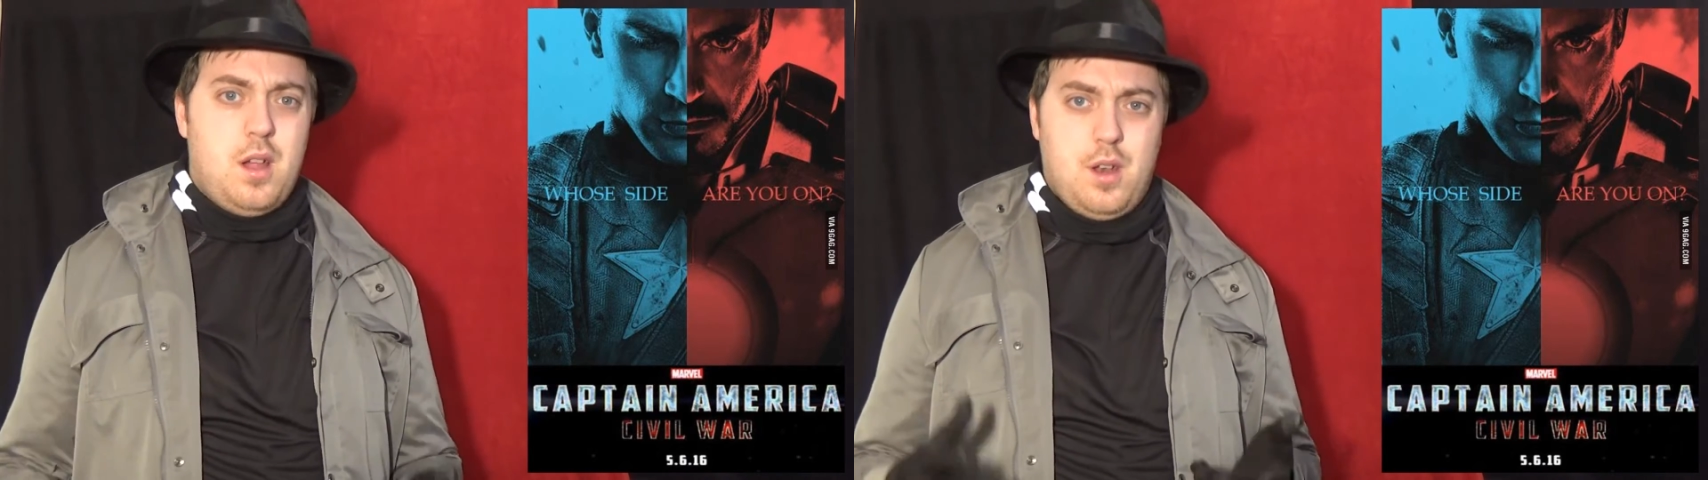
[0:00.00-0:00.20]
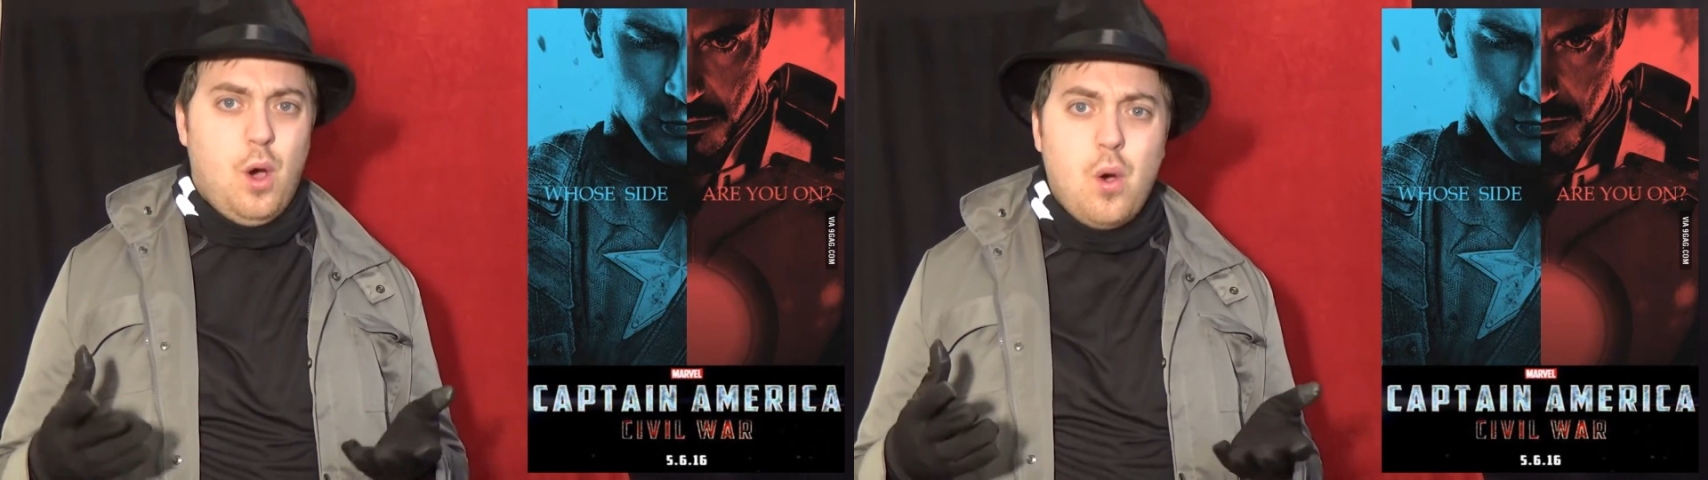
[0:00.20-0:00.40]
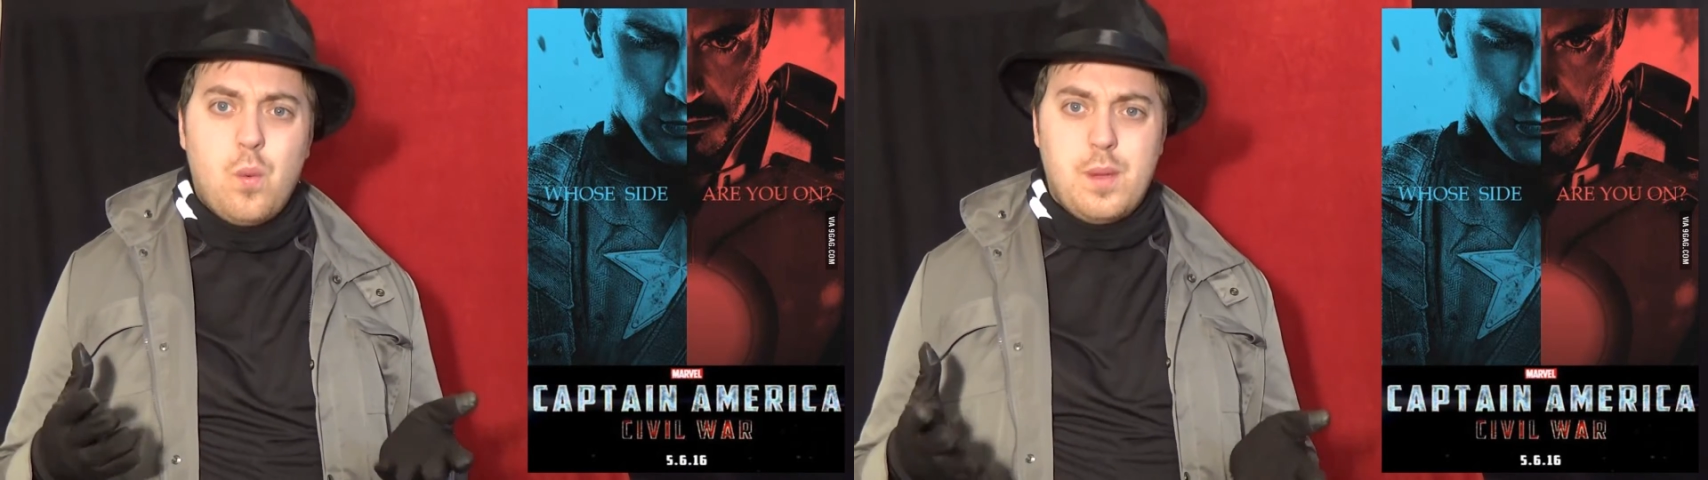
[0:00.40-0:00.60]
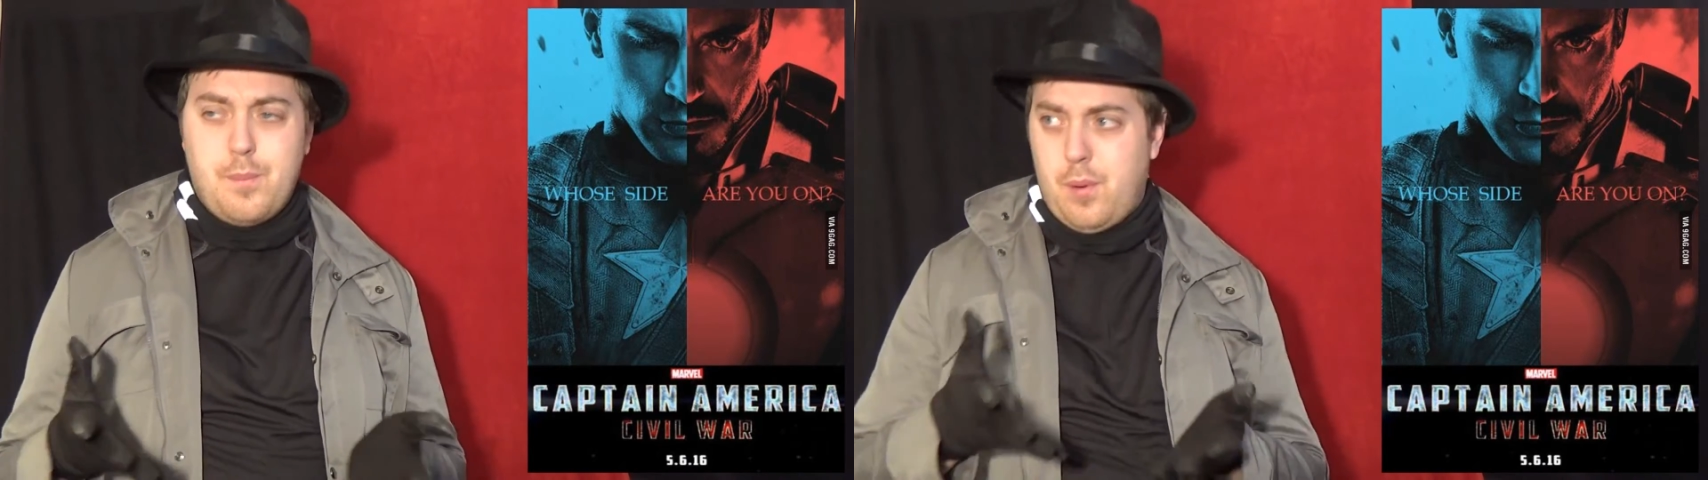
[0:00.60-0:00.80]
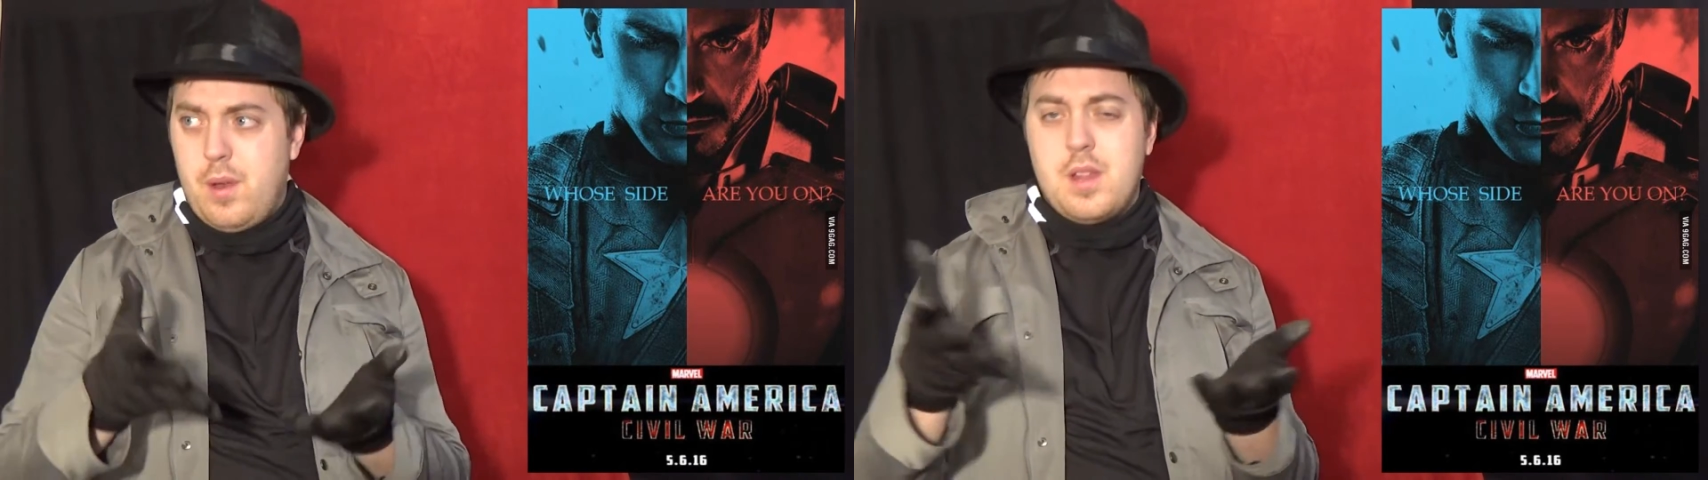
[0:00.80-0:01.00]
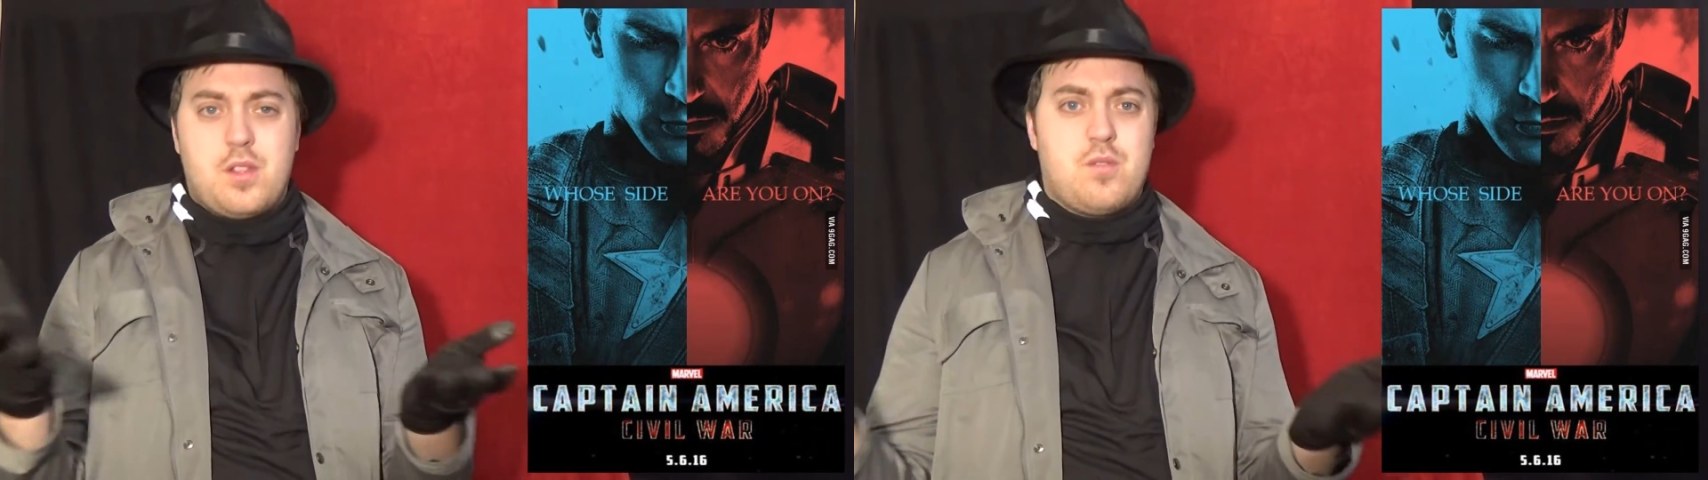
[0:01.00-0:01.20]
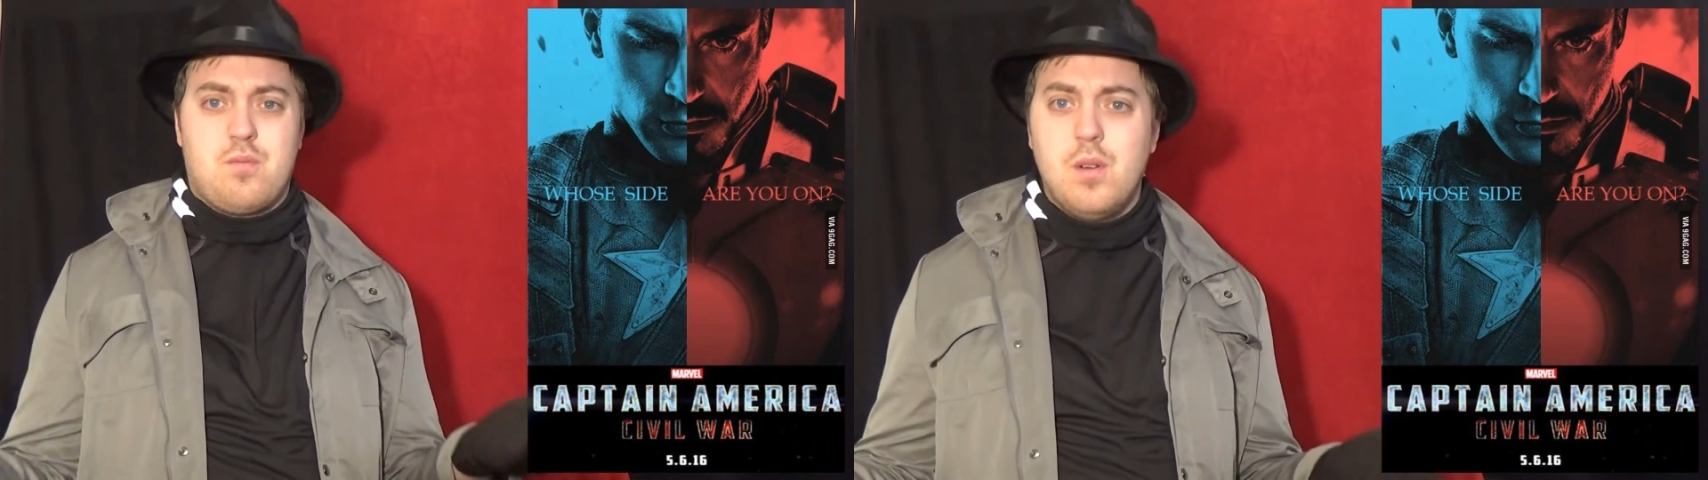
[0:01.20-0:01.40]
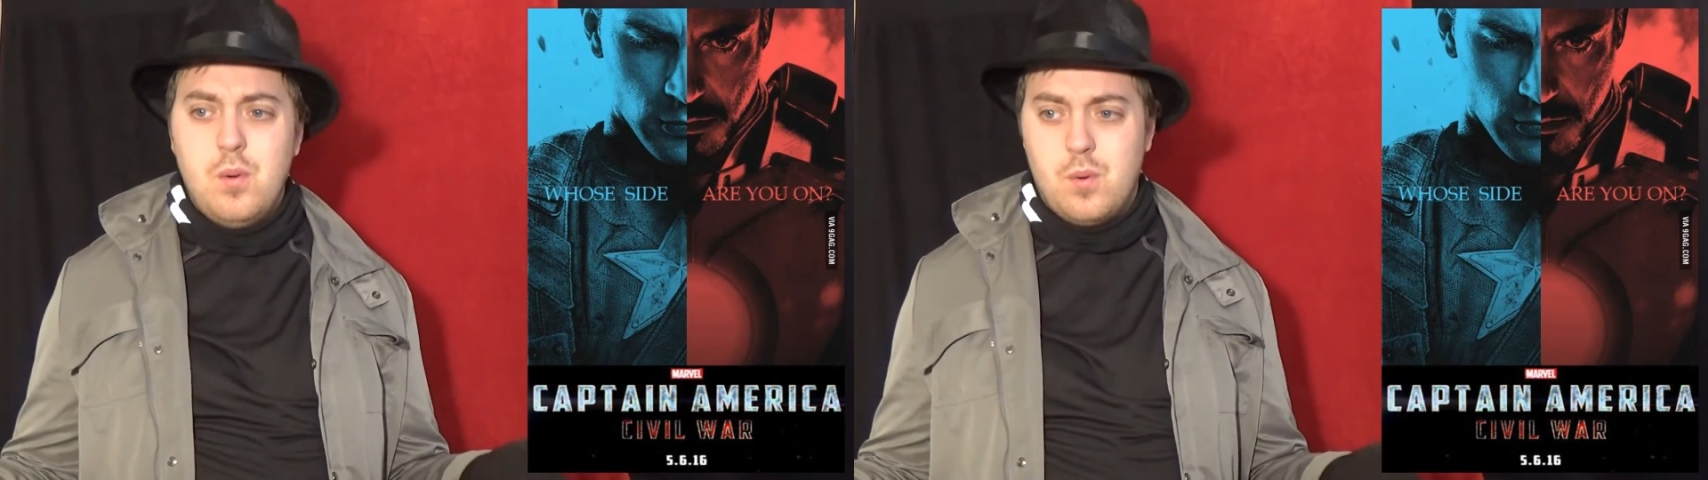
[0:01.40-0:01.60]
no, we put it
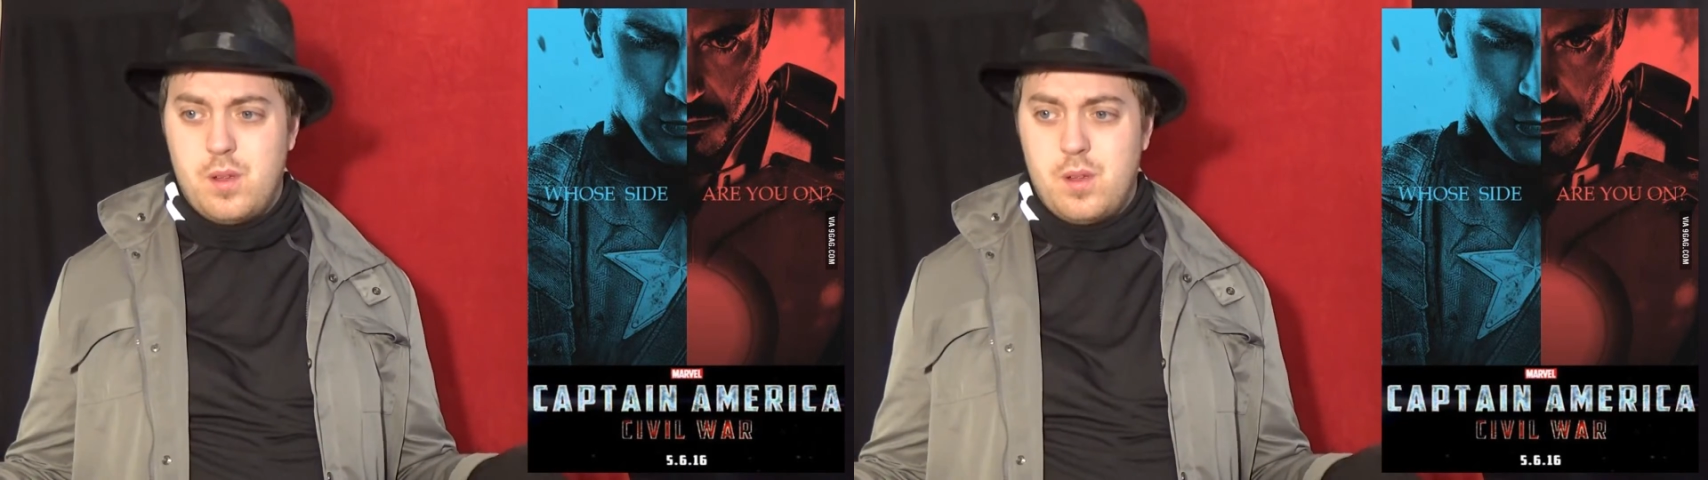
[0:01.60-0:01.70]
through.